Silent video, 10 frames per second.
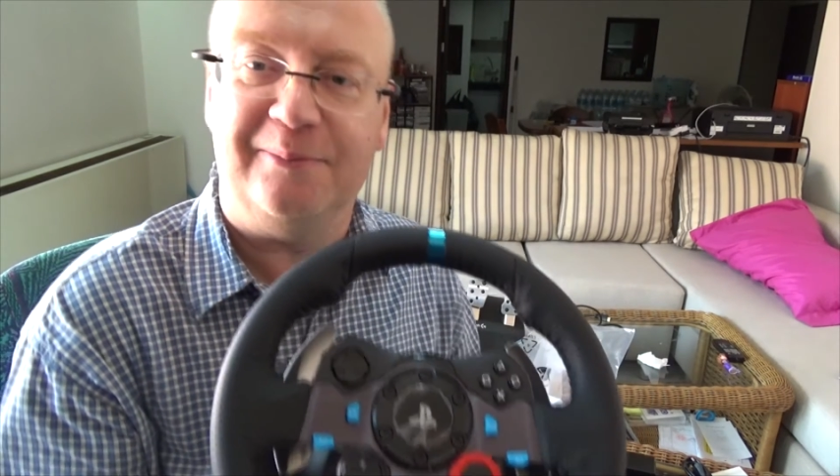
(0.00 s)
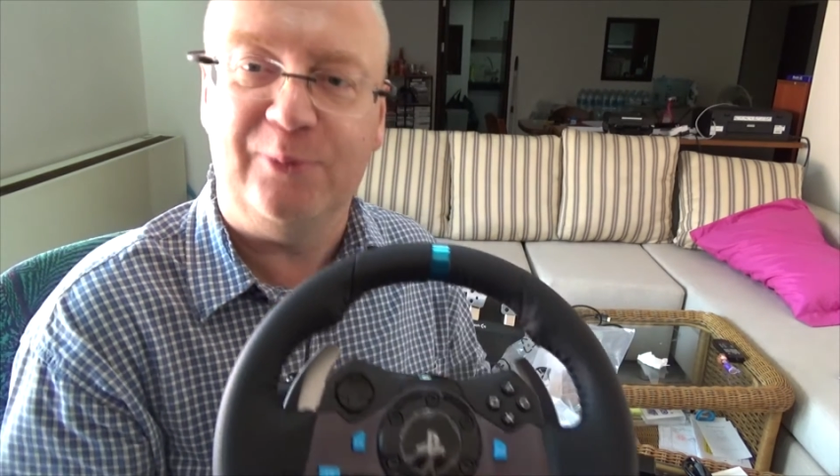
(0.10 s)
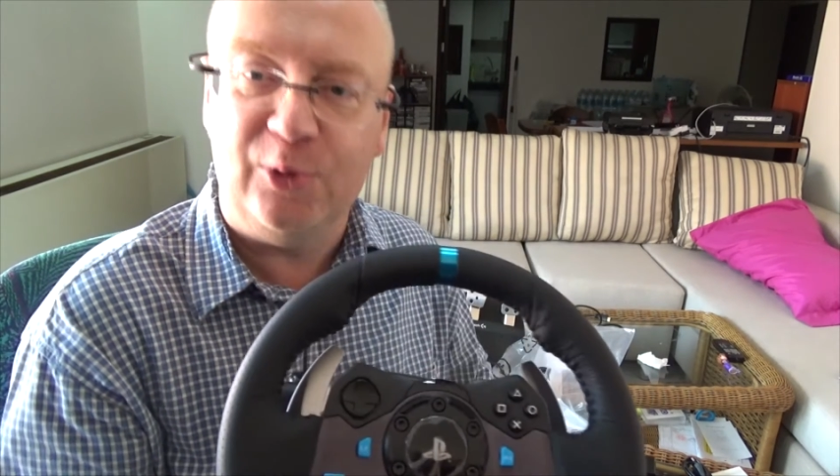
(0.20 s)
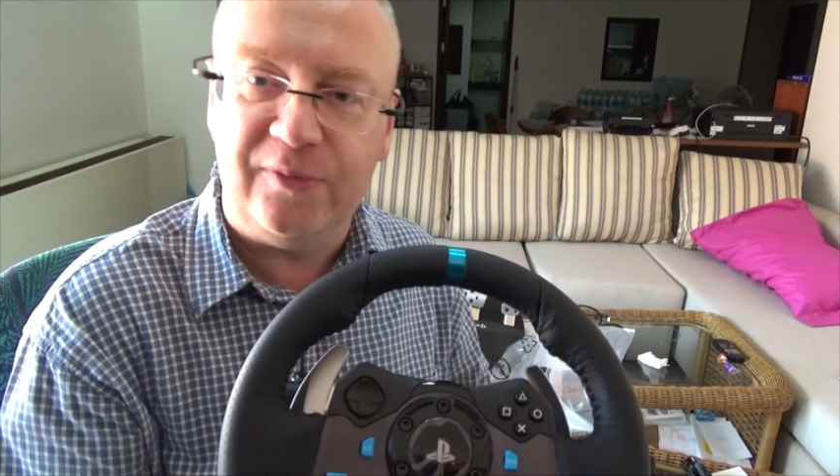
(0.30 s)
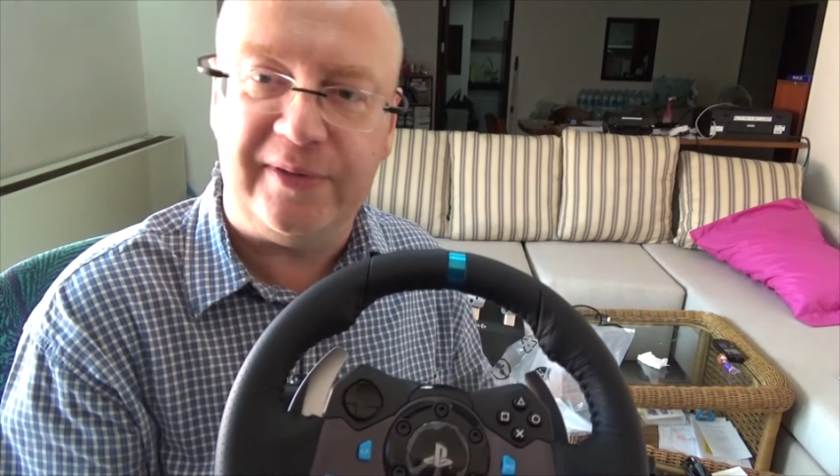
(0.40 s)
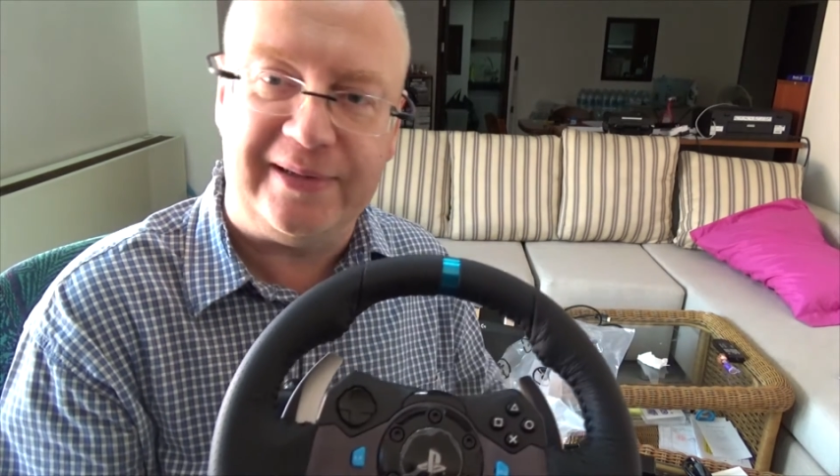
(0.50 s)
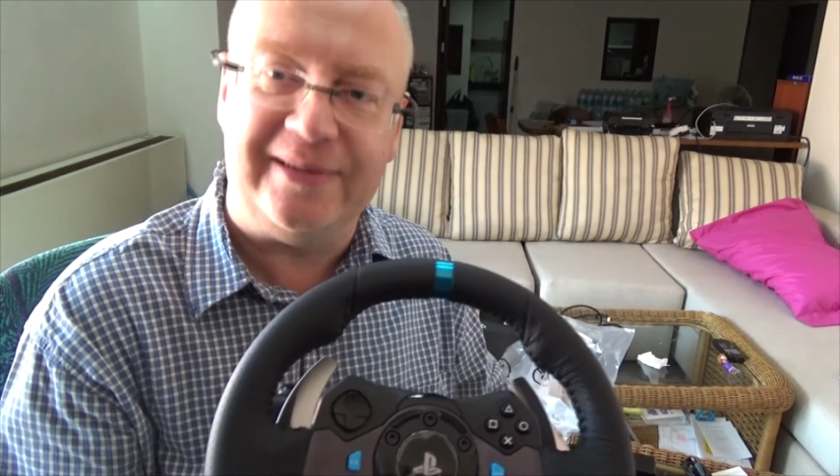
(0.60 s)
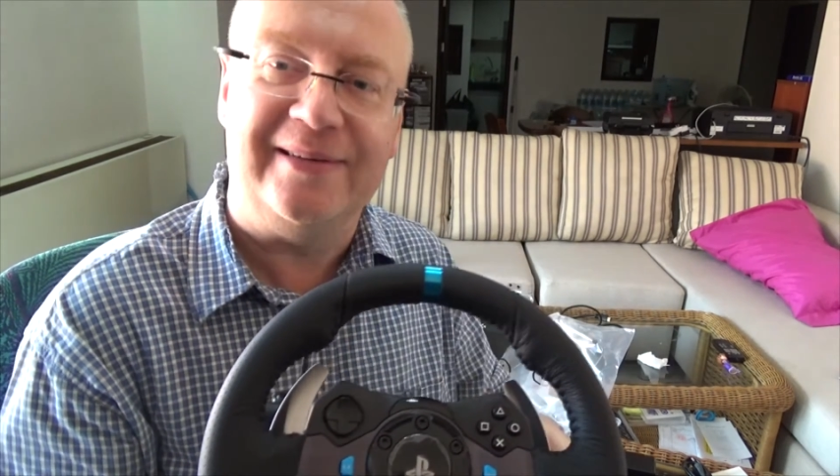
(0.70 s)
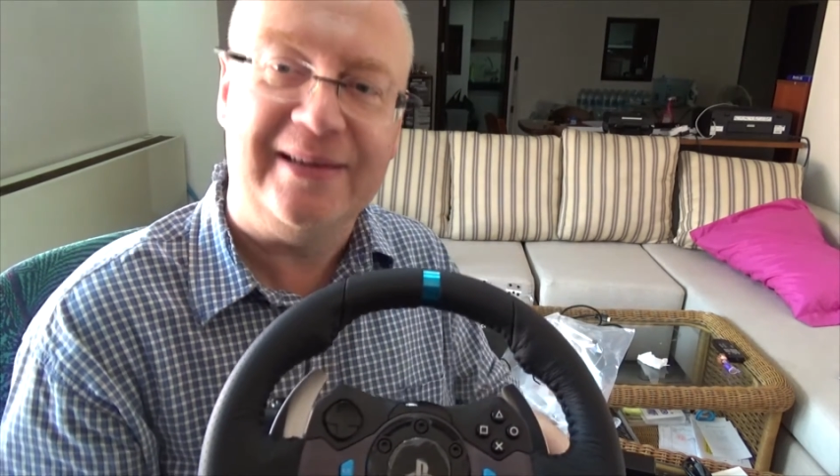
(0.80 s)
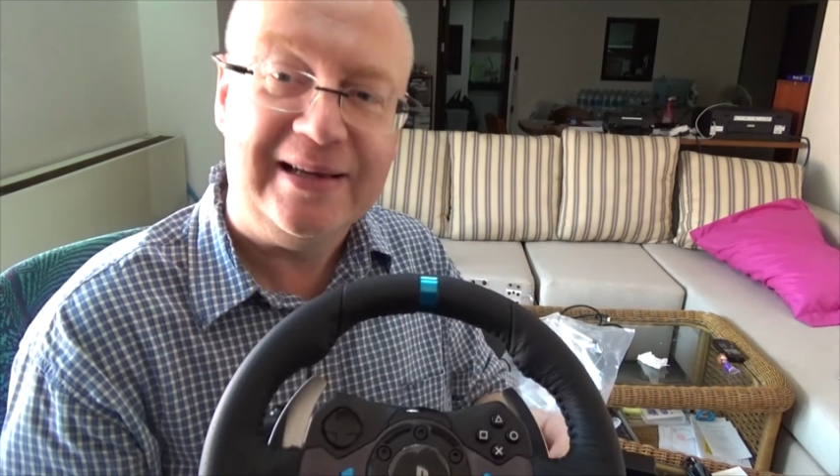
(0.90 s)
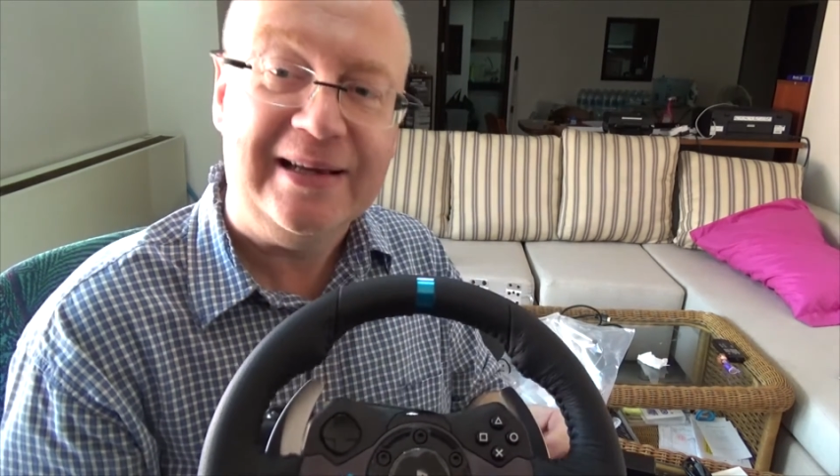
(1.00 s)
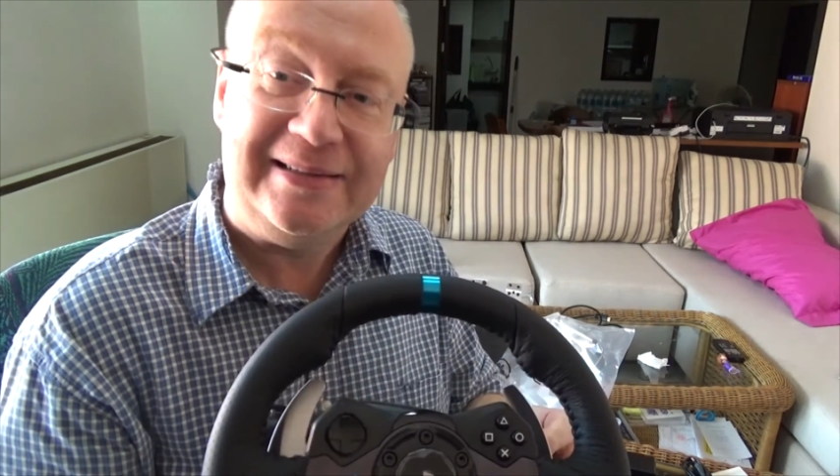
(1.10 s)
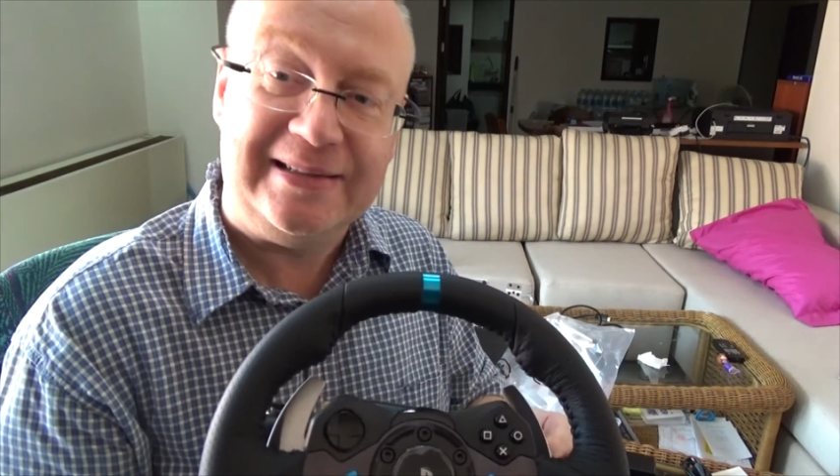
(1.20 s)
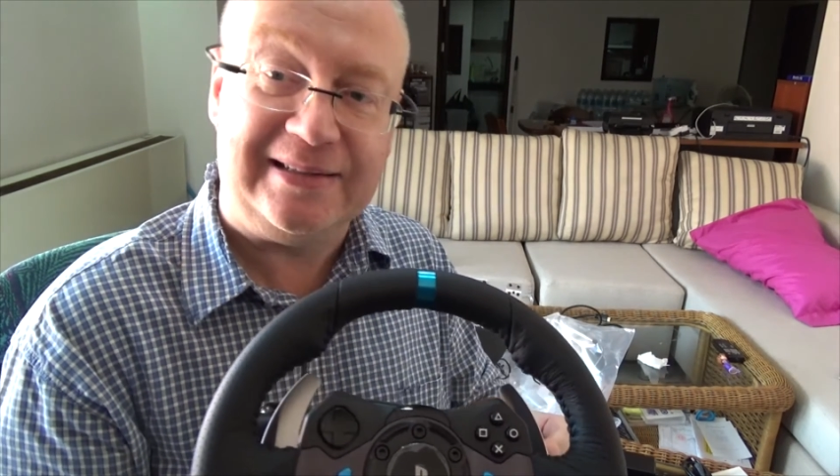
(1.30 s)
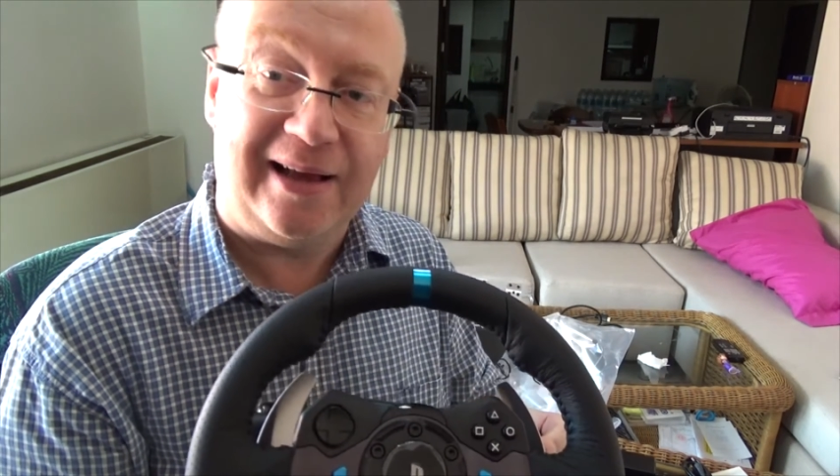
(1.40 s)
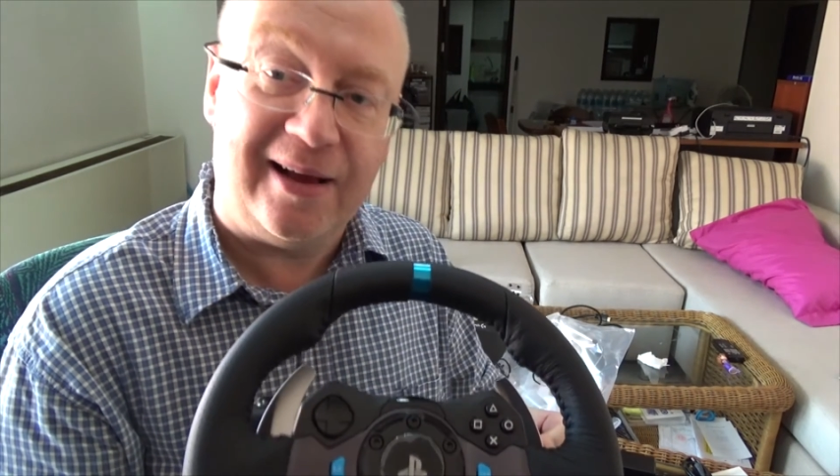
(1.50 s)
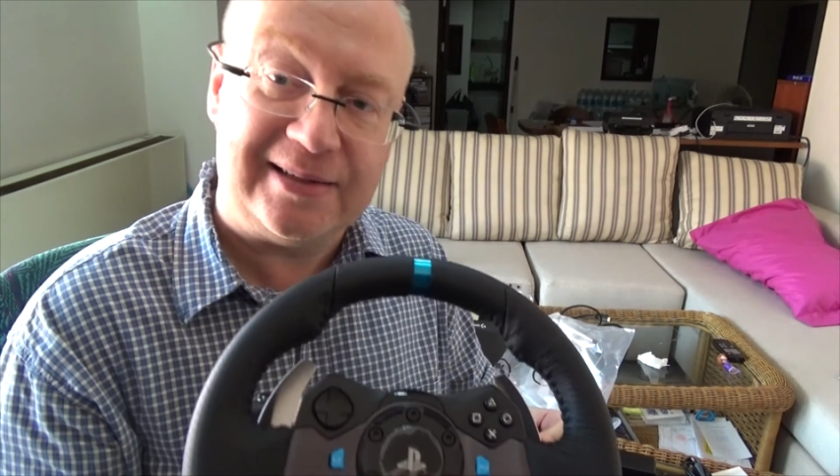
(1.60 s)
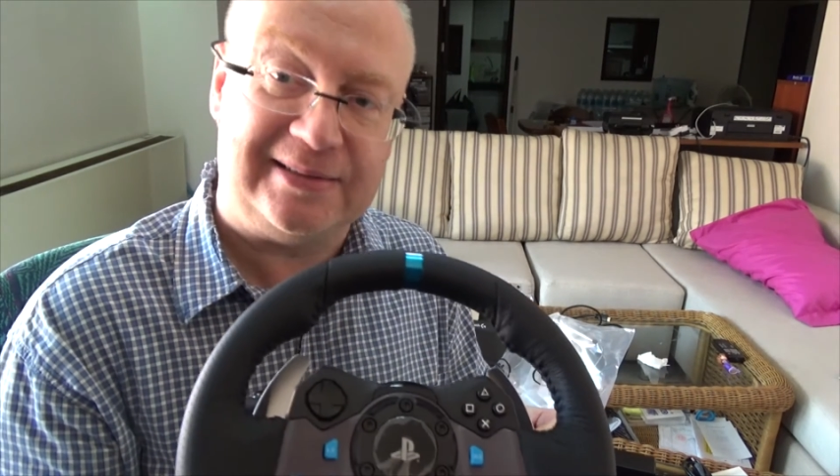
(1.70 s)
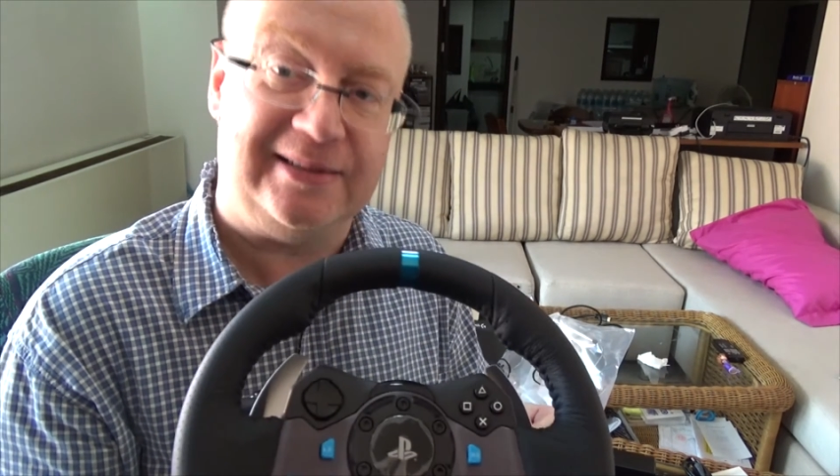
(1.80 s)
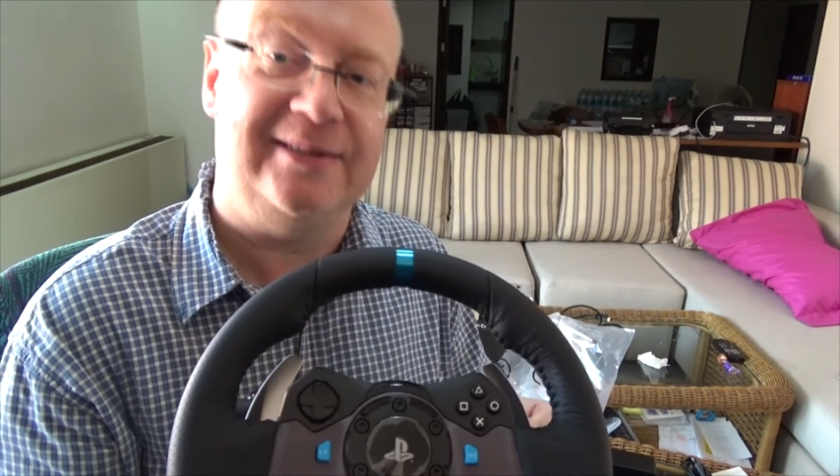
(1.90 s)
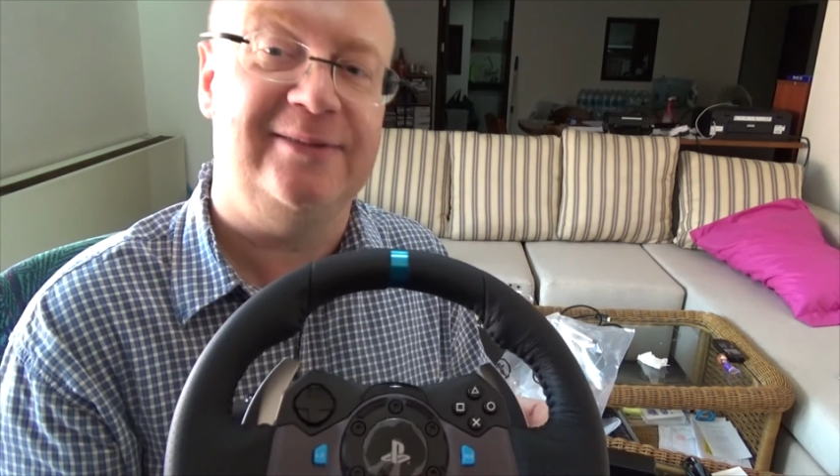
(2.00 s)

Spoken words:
moving disaster,